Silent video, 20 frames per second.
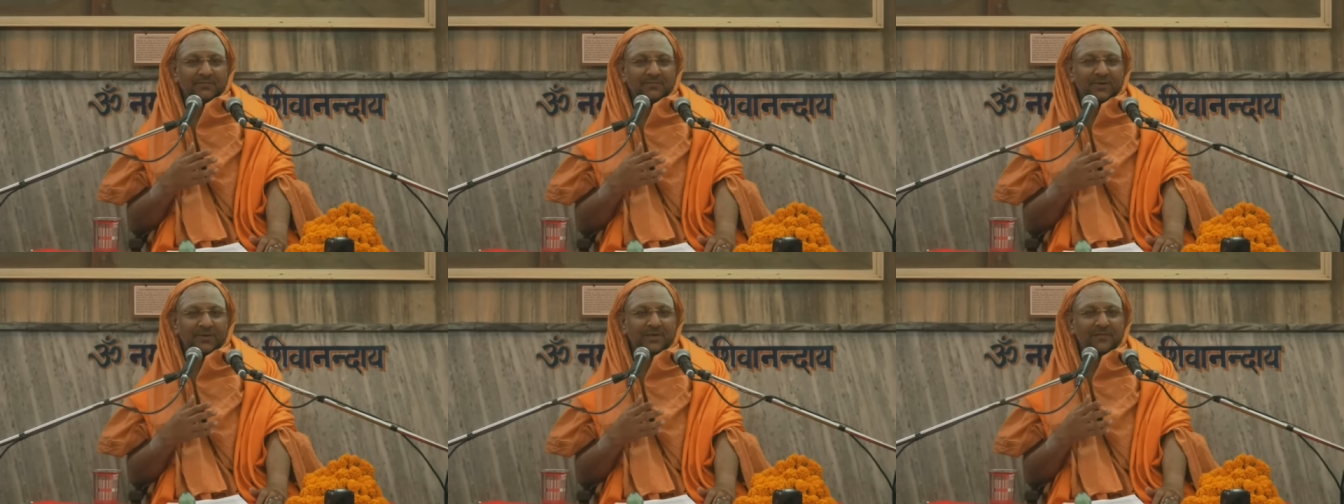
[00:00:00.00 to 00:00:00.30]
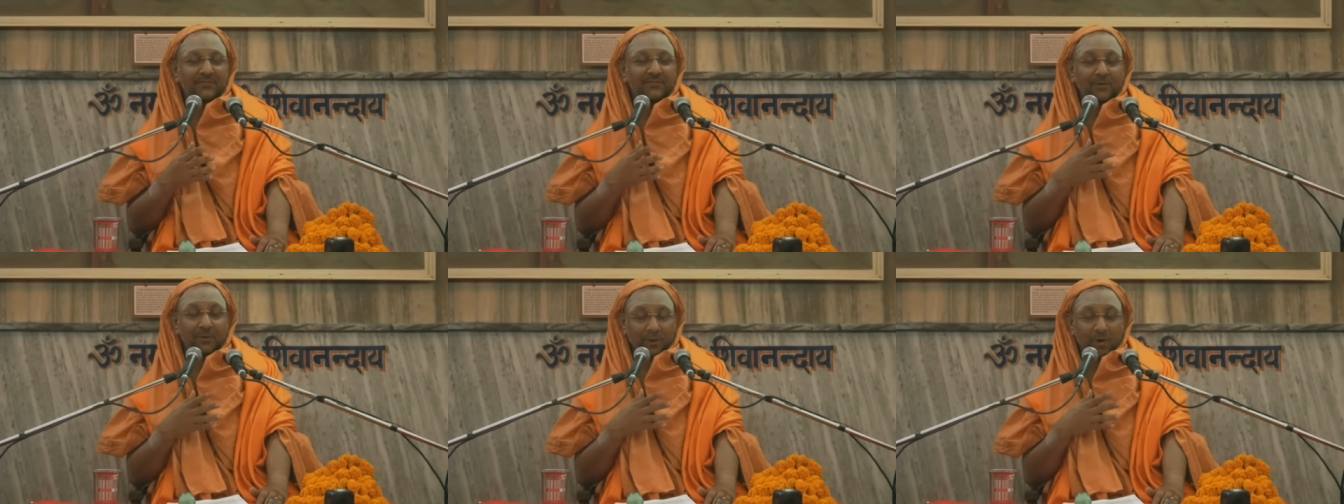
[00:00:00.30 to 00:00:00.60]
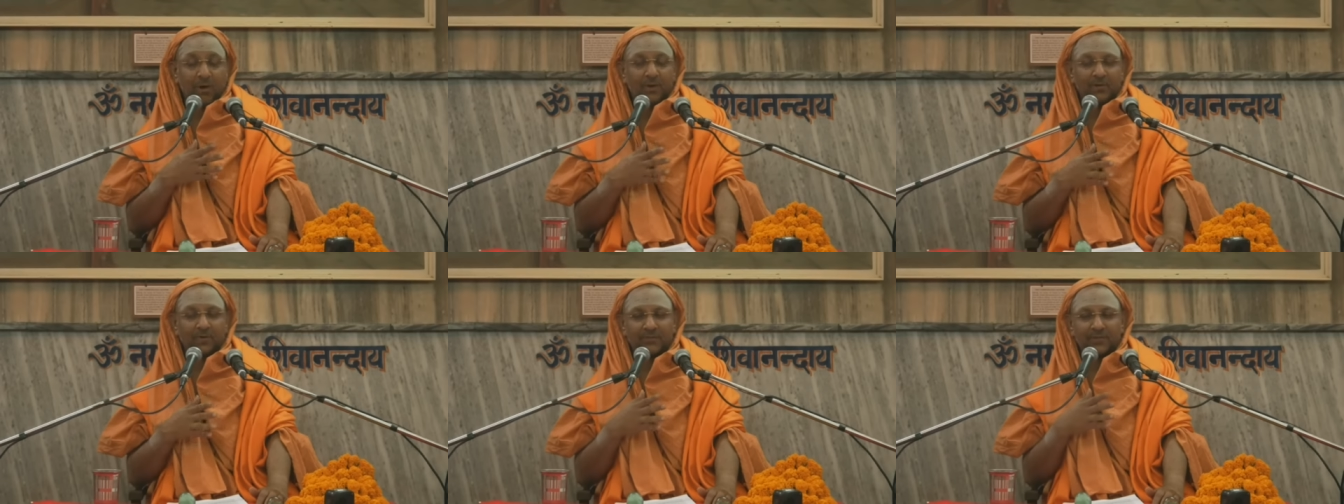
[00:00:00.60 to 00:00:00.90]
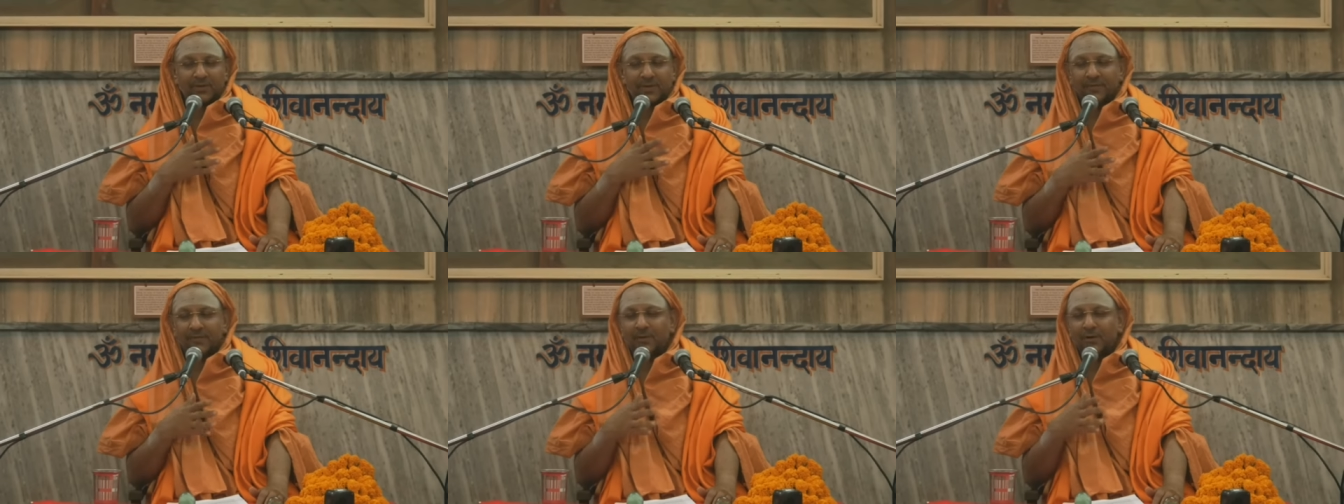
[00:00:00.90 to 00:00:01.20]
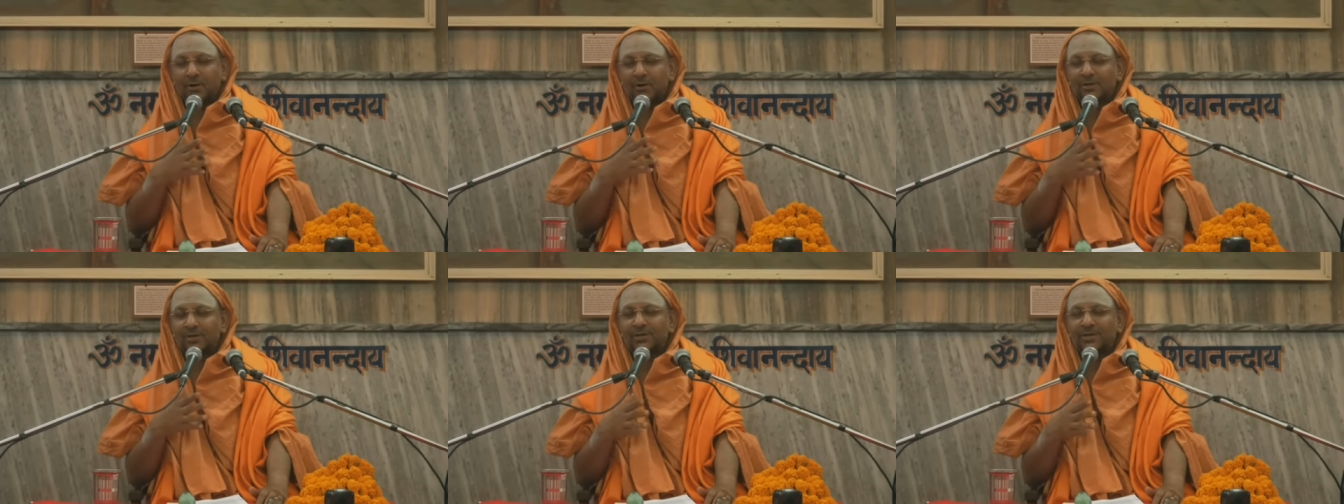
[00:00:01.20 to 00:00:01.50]
we have we have
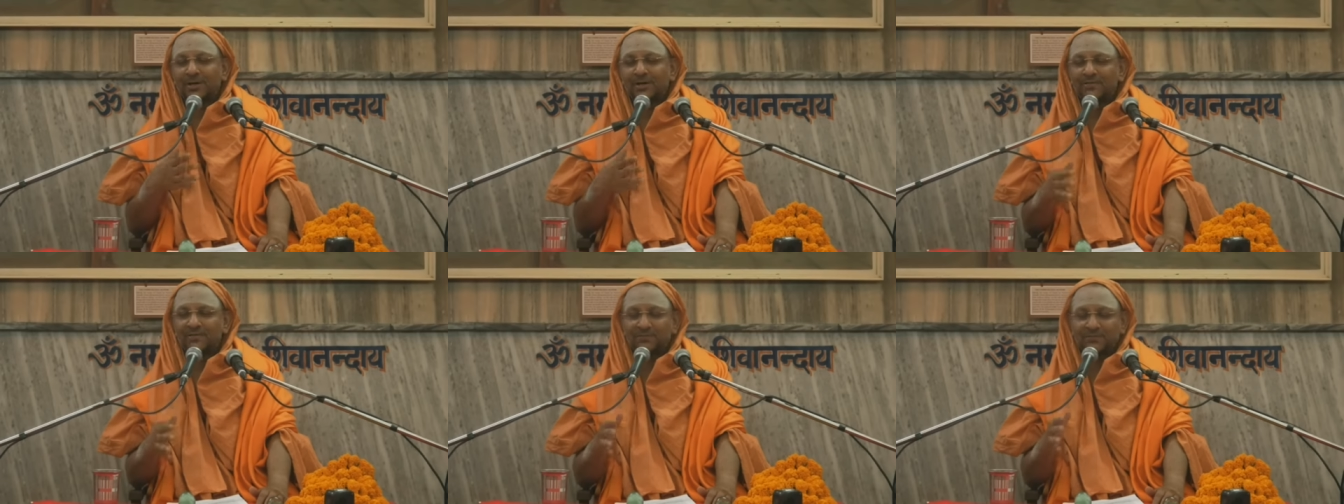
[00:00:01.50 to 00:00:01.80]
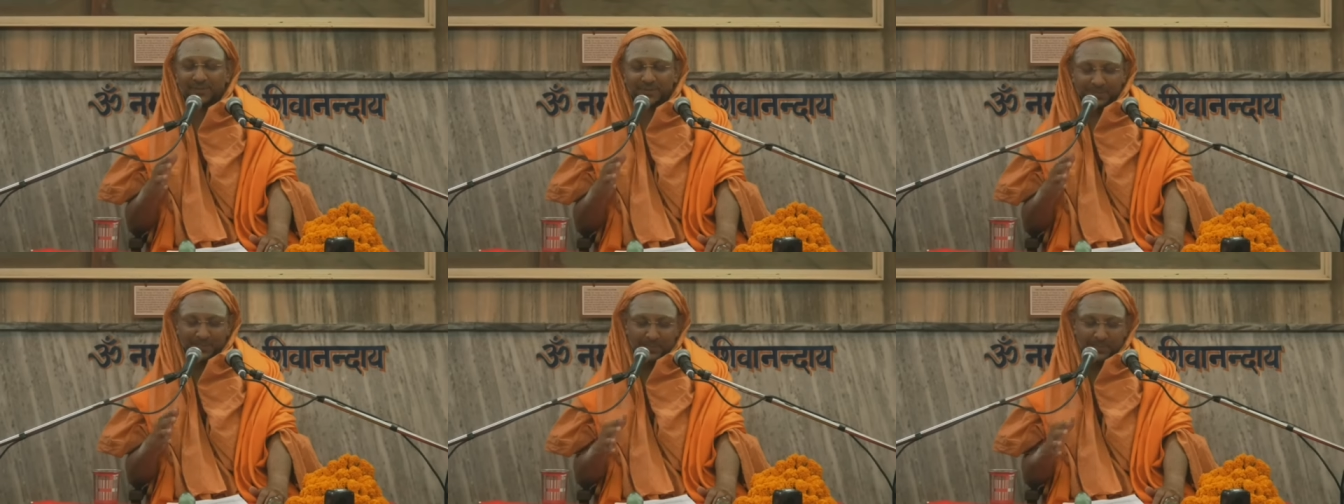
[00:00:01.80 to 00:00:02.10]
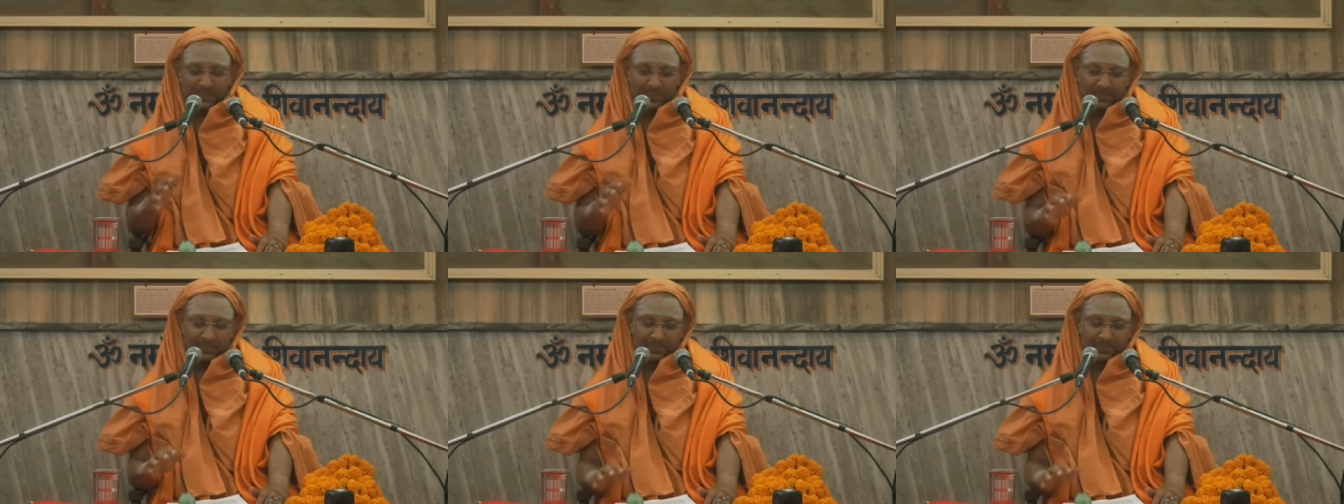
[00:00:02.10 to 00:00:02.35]
all come in the